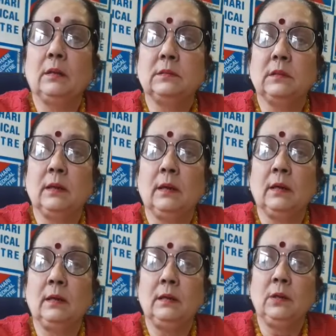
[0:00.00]

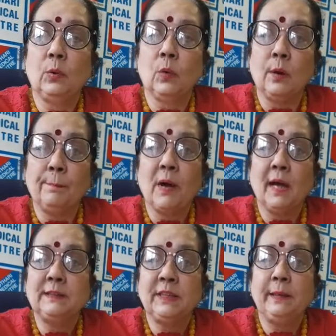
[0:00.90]
the lower
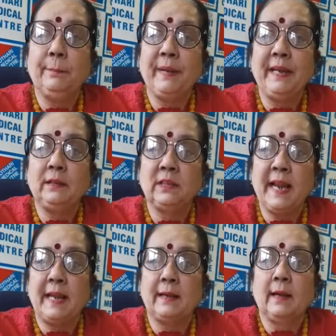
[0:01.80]
margin being
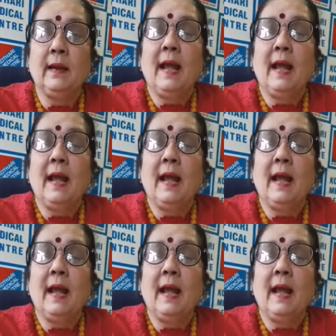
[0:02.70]
thick